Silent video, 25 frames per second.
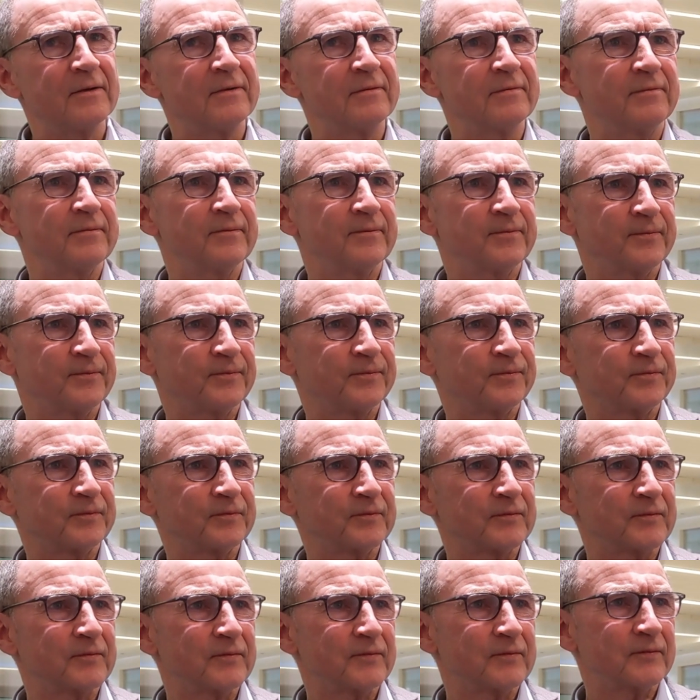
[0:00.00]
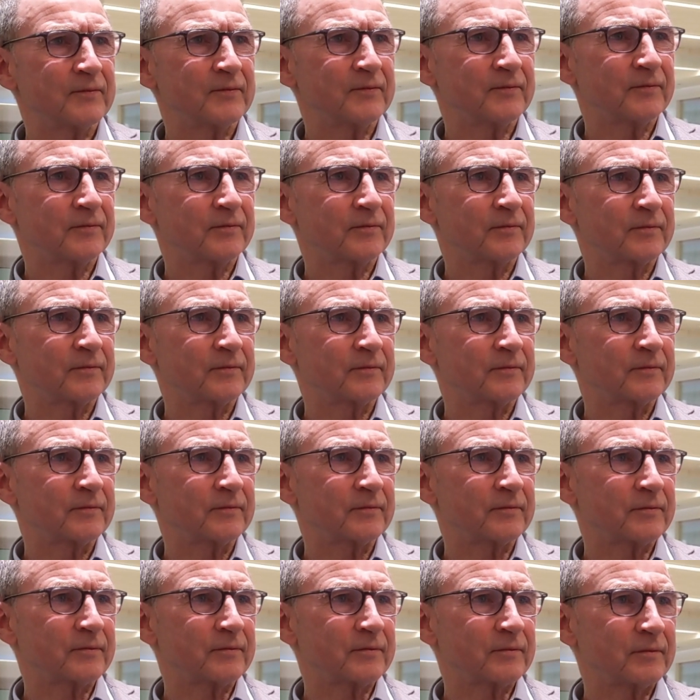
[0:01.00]
When they interviewed you,
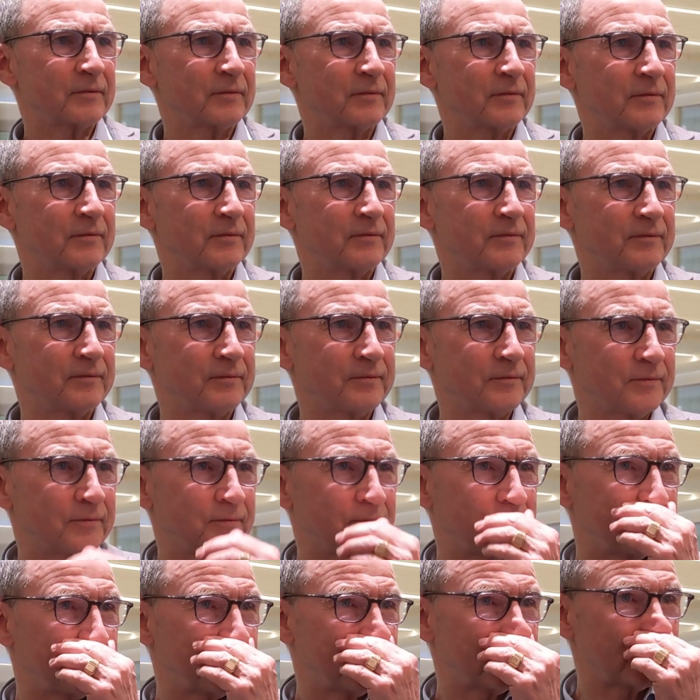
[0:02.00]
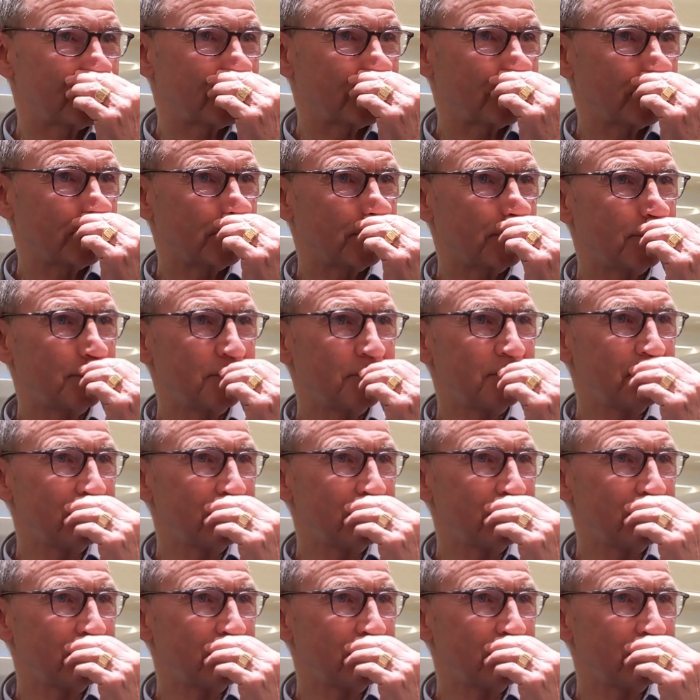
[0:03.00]
you said at the